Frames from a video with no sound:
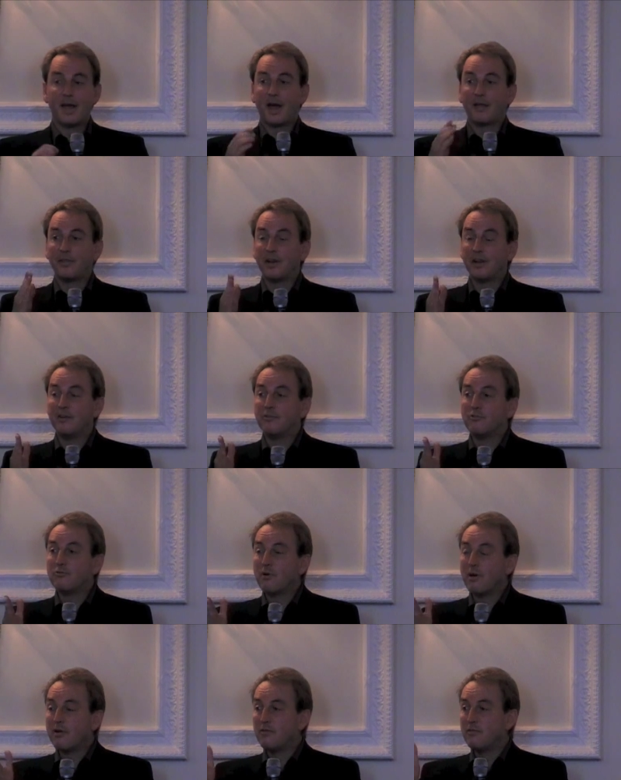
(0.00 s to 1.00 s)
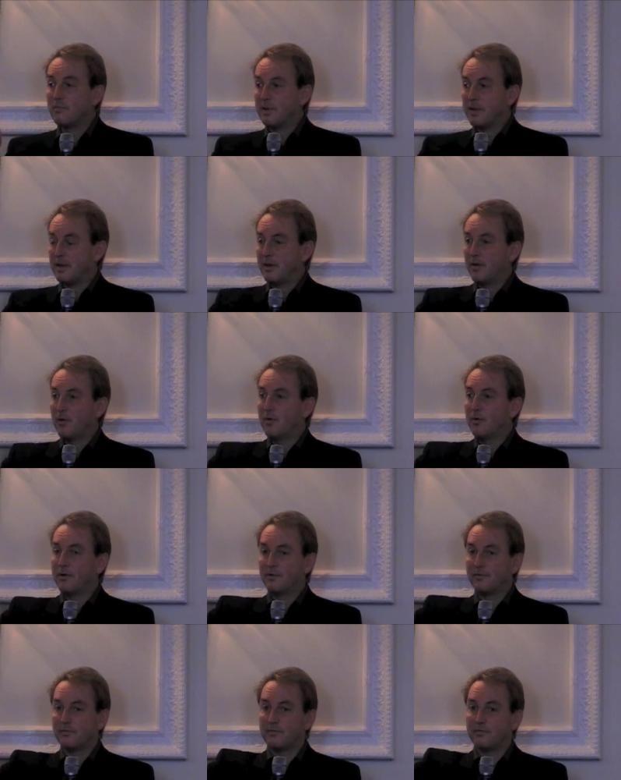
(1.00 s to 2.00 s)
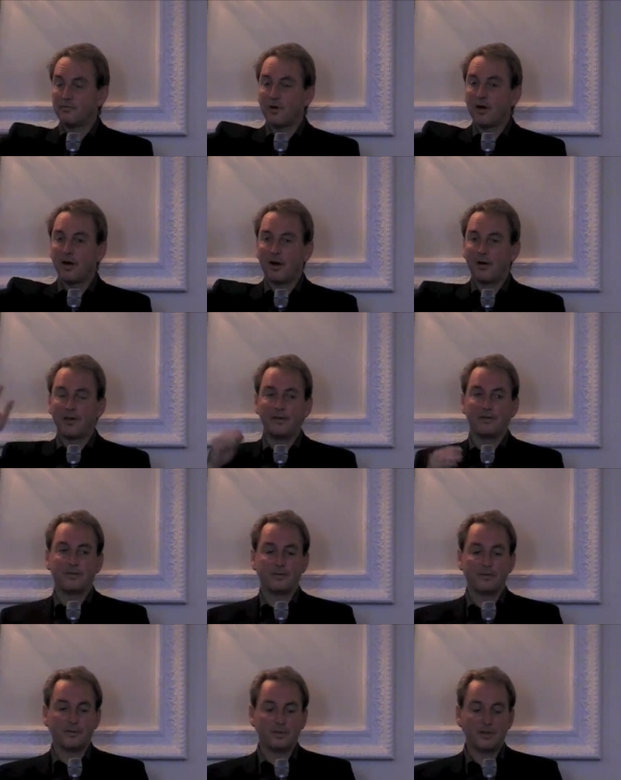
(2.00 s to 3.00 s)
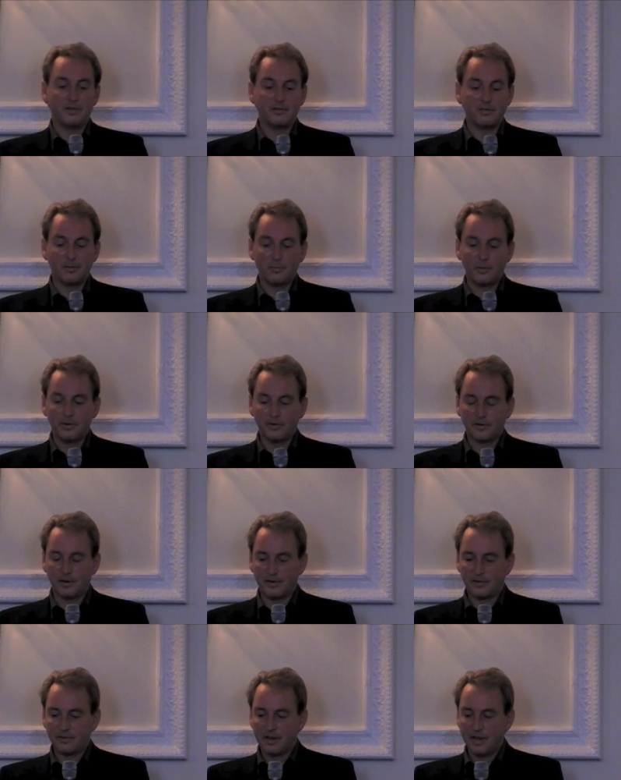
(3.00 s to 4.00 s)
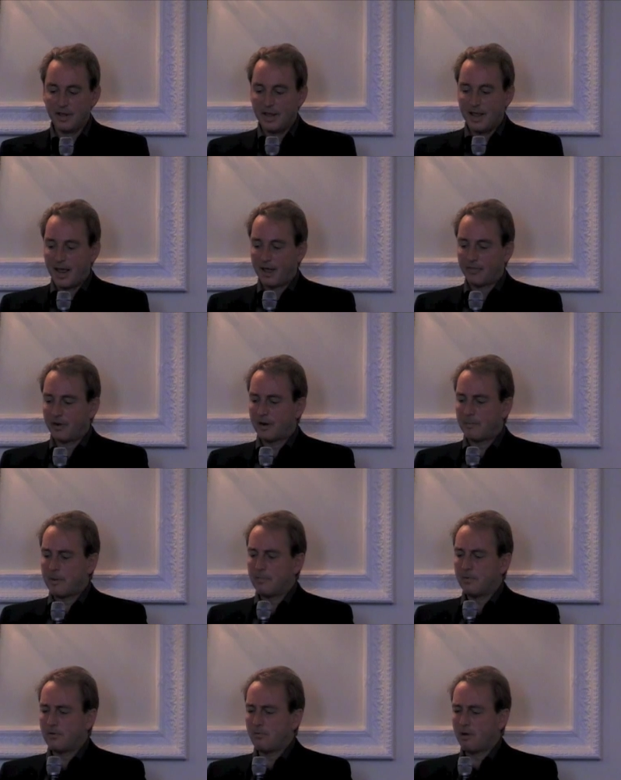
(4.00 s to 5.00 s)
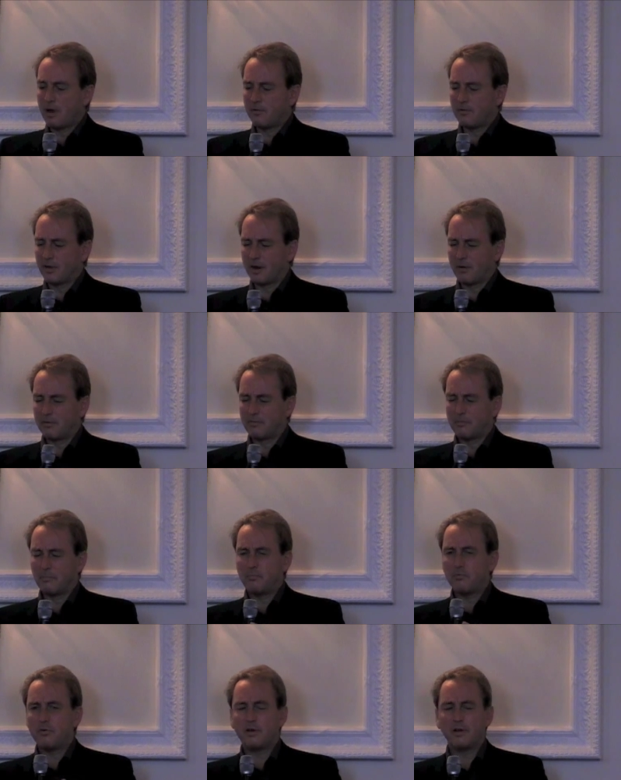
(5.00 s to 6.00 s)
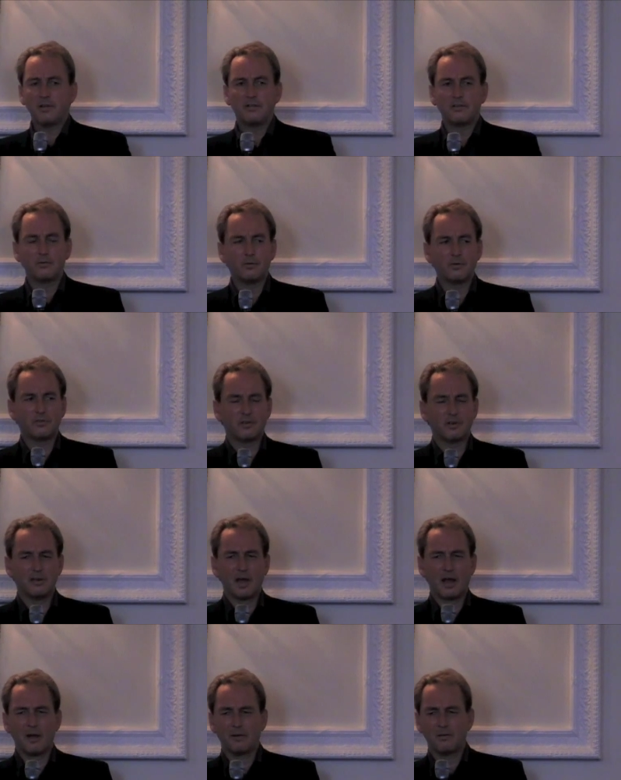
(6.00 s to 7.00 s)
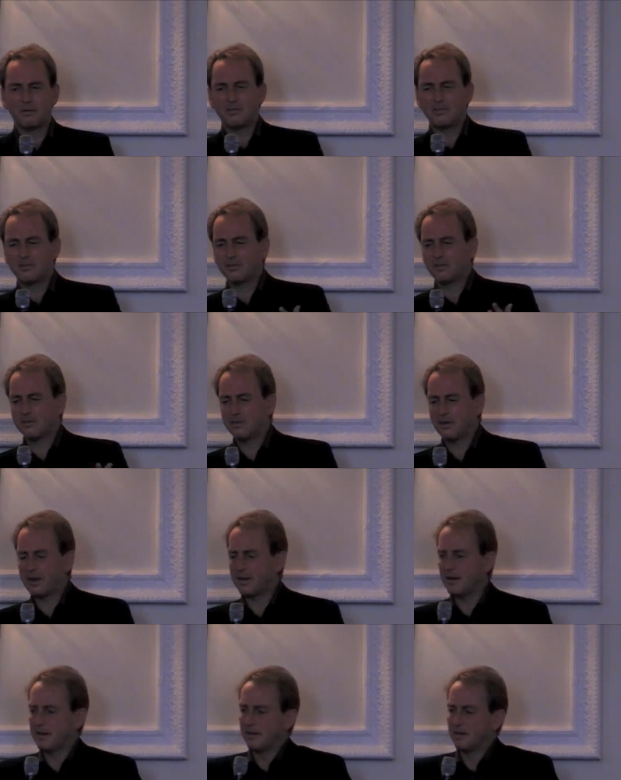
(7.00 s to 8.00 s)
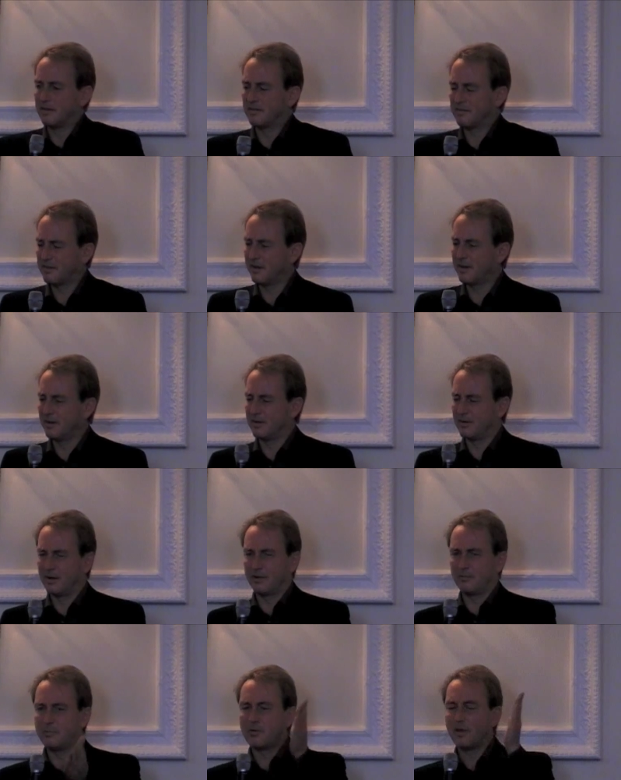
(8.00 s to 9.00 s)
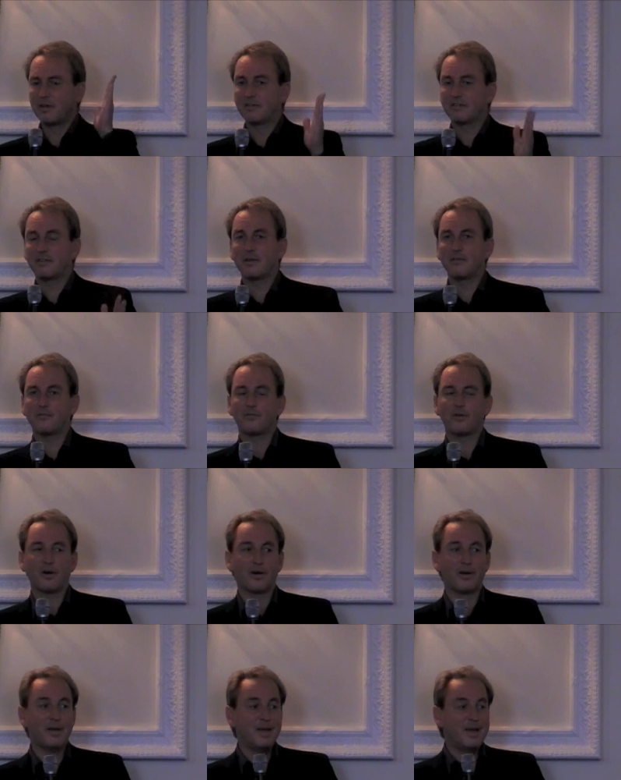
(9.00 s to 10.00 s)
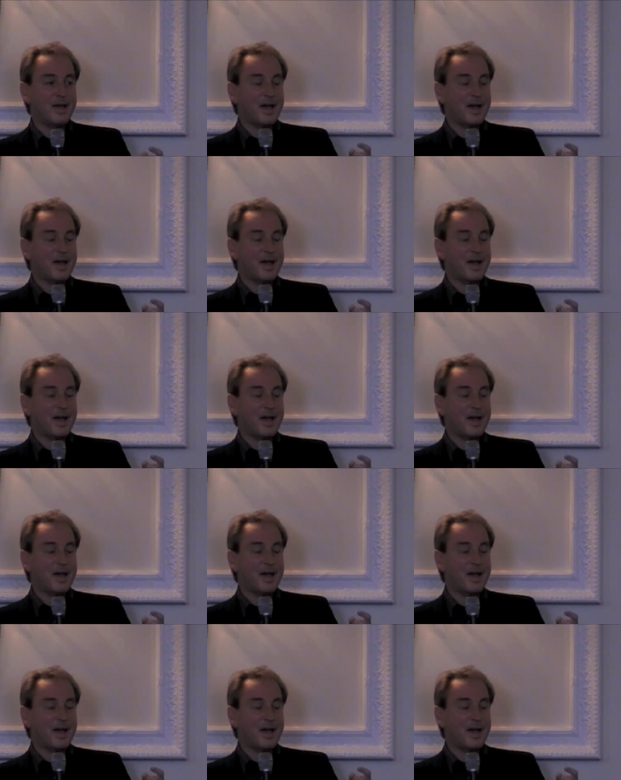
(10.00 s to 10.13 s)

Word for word: And then he drove me long, far into, into the wilderness. And then I remember arriving, I was pretty exhausted now and slightly concerned, you know, because we were going so far.